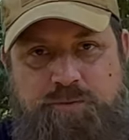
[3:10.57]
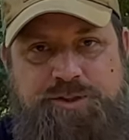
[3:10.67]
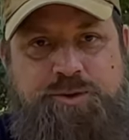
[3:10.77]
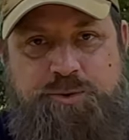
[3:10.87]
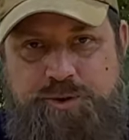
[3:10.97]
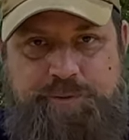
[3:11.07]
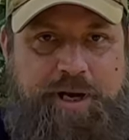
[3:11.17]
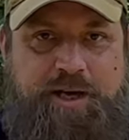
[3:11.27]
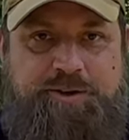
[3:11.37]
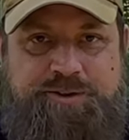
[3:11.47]
What truly
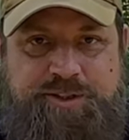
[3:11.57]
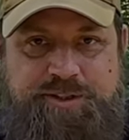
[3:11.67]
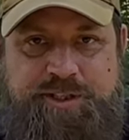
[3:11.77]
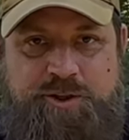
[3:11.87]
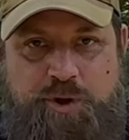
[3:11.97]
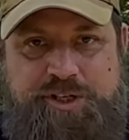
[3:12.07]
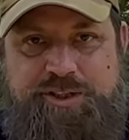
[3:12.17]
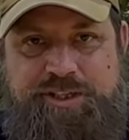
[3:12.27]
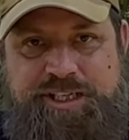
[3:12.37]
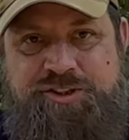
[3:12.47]
matters in the
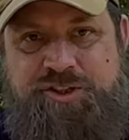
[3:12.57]
equation is